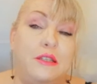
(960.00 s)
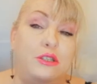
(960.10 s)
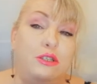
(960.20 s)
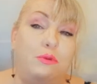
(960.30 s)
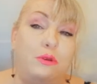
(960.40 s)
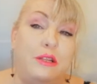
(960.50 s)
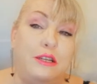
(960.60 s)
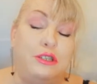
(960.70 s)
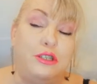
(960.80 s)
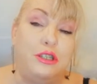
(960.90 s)
this new
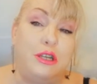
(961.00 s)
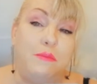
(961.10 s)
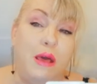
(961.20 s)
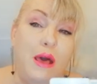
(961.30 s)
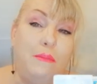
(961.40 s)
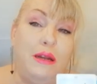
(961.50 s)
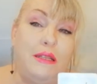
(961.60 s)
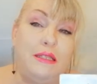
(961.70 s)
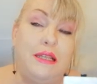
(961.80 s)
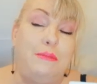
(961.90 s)
relationship, but at
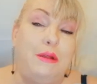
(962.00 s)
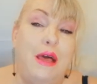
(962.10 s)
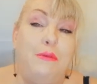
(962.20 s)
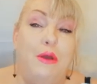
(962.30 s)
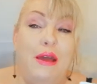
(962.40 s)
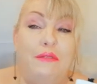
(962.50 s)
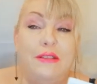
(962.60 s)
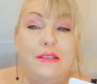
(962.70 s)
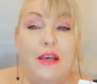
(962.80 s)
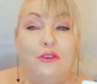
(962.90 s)
the same time you have
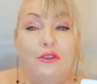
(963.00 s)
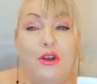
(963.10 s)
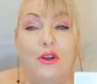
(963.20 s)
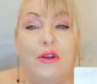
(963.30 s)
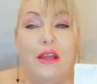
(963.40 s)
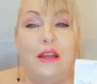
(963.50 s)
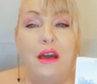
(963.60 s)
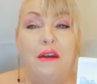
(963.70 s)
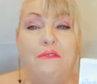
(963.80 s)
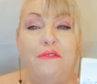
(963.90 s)
this undercurrent
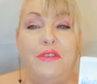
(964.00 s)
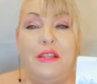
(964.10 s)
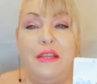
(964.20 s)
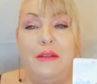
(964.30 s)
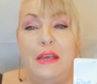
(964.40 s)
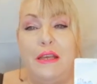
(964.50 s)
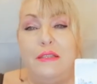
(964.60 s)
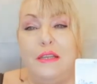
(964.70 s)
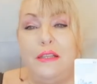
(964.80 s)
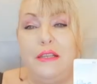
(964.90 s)
of feeling.
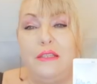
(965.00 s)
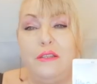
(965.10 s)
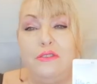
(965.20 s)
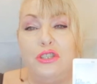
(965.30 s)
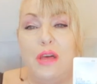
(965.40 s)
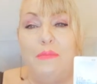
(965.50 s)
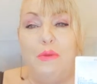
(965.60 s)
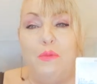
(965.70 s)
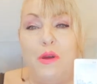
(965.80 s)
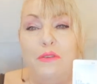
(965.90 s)
See these little choppy
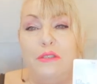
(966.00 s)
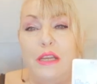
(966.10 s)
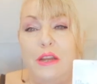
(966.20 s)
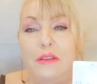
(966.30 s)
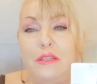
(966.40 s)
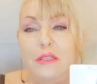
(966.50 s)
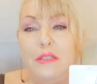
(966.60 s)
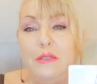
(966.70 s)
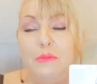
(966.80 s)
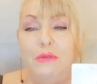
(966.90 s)
waters here, and this
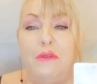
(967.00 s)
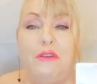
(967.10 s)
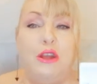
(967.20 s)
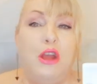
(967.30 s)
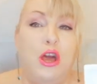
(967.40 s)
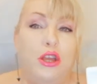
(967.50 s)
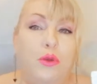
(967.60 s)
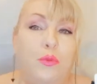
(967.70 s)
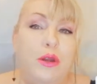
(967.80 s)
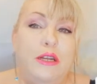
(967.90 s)
is smooth over here.
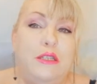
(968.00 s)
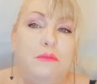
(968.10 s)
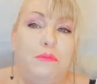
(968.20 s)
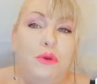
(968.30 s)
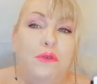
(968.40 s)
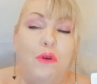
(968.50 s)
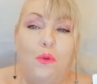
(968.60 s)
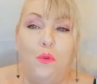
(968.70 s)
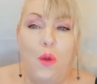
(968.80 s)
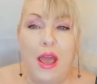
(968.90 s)
You're wanting to move
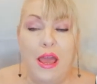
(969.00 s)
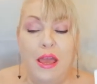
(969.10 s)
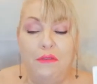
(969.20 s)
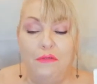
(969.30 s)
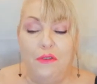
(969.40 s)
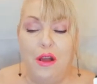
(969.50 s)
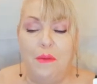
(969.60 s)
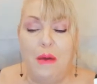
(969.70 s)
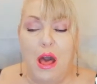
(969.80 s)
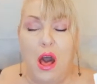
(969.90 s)
away
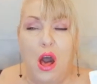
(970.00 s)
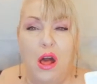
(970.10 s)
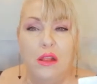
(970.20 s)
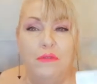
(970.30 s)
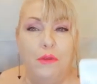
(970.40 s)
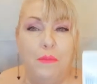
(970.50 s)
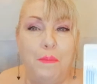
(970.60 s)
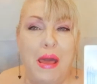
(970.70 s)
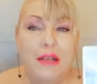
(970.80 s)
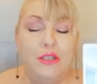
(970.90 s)
from all of the
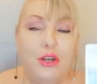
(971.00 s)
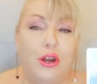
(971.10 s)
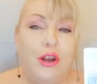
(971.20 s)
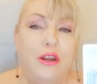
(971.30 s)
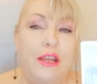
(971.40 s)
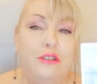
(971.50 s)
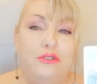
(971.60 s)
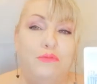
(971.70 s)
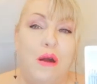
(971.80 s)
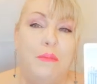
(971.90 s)
past hurt and
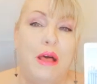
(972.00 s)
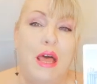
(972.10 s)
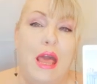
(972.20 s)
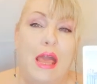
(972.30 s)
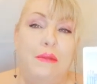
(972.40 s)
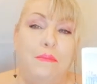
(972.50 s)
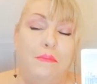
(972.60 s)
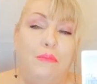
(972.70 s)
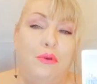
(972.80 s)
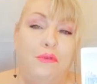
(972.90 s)
drama and
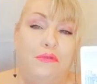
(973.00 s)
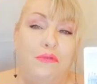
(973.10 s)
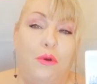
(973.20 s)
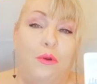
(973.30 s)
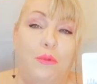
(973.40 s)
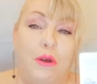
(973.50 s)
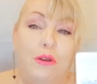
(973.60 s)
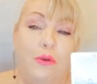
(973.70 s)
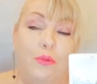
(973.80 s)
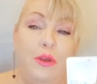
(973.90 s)
move
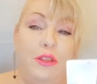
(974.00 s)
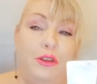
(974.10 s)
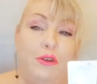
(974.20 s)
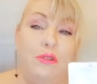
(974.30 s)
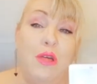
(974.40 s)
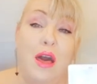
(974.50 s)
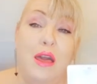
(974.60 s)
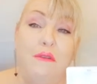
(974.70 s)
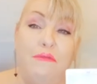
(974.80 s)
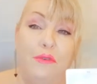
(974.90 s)
forward with your
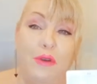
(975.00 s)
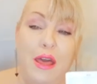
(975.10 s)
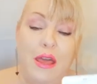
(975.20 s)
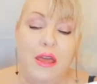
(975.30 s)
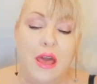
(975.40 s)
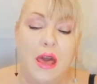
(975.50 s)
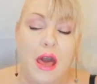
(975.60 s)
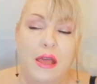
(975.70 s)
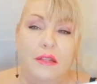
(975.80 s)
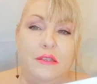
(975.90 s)
life, okay?
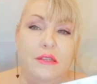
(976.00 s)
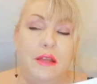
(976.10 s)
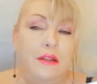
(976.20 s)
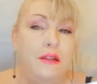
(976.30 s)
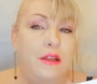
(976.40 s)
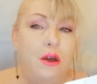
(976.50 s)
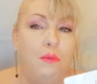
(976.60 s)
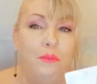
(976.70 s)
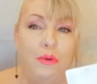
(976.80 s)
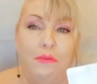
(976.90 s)
And
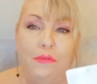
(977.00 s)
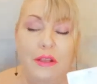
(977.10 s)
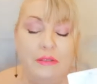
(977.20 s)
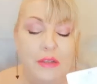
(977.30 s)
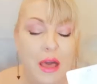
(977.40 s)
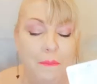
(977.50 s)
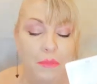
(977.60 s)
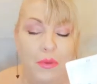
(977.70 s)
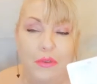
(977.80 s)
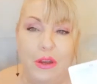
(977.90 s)
don't move, it's not
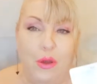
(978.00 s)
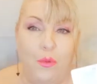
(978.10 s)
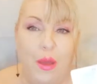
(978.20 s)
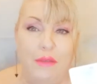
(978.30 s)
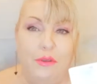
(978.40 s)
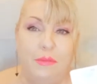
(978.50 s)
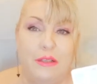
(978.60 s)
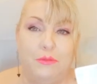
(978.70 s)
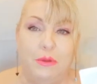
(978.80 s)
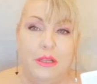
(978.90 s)
moving away from
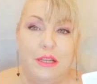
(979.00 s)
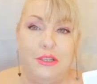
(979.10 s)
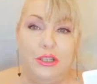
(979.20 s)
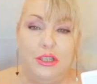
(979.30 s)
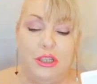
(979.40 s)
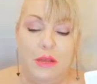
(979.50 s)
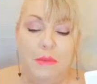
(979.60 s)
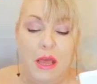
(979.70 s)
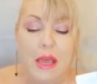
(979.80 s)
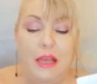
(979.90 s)
this relationship.
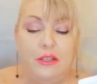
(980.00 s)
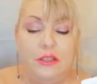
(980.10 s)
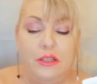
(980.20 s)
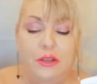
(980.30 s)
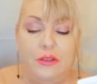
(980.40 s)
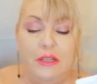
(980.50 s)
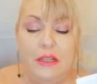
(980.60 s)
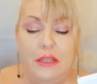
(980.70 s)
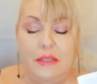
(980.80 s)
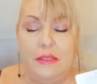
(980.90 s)
It's
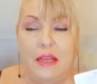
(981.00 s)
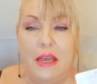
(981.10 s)
using this